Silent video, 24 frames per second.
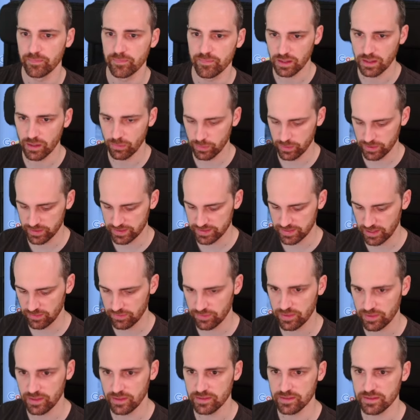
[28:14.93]
Now we
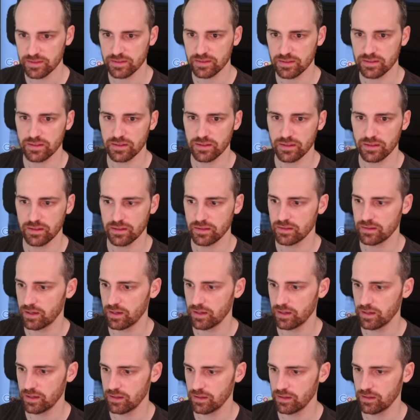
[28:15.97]
save this
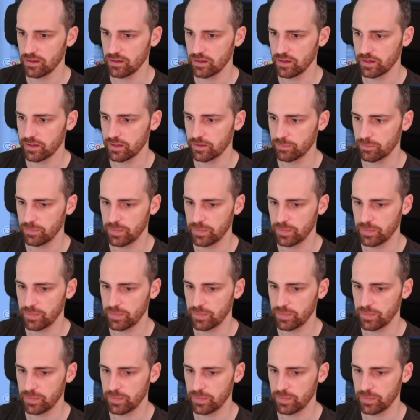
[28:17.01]
and let's